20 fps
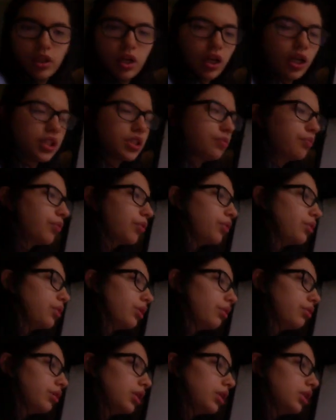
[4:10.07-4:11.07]
Hashimoto's
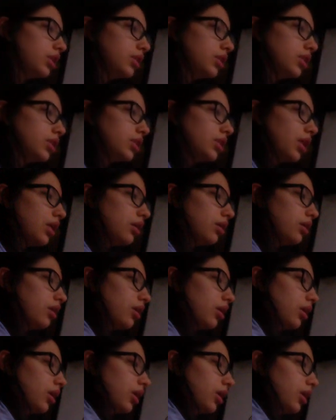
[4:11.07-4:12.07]
thyroiditis is a
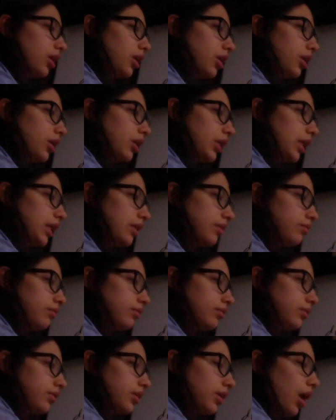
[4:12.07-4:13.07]

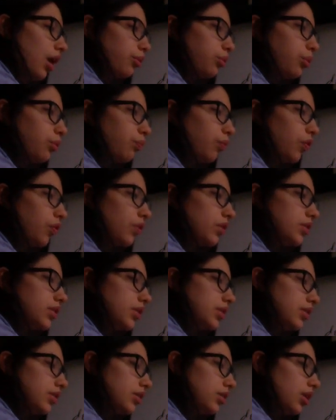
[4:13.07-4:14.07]
autoimmune
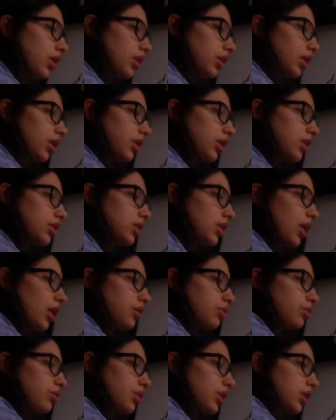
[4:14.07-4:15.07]
disease that is
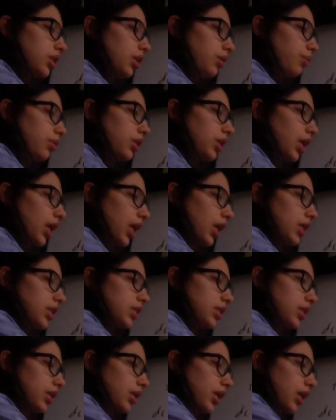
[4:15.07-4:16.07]
associated with the
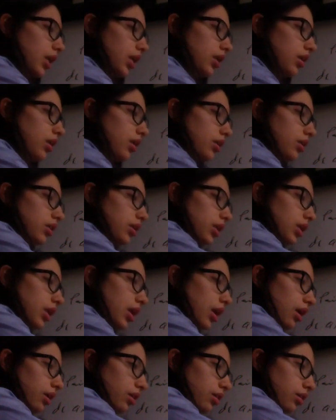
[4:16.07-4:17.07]

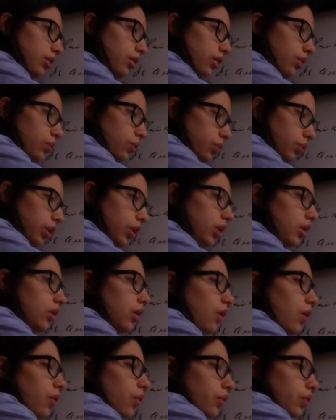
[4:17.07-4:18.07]
HLA-DR3
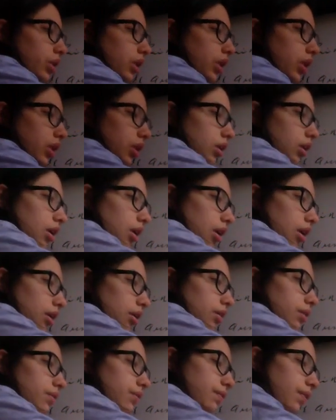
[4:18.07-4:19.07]
or
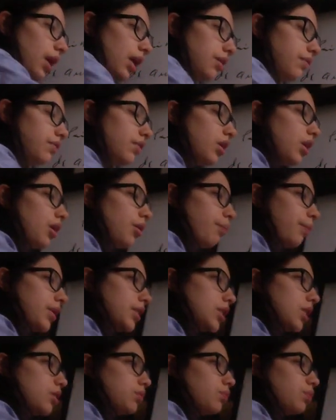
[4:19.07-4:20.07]
DR5,
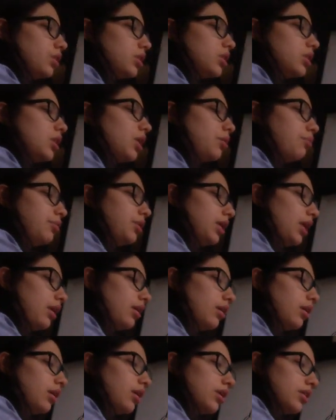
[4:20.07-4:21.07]
present with
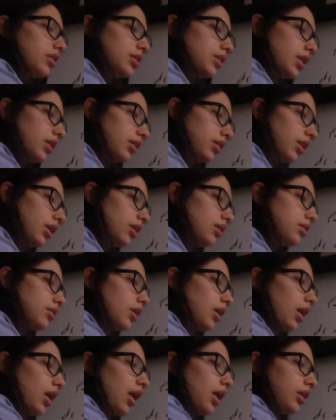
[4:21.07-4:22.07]
germinal centers
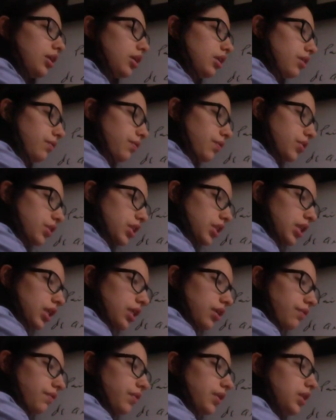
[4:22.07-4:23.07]
and lymphocytic
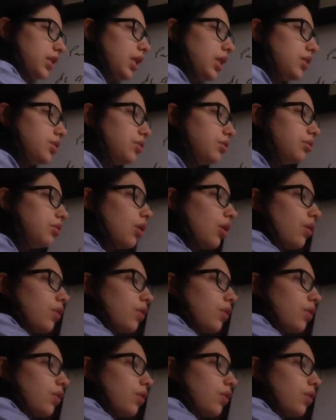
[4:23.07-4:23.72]
infiltration.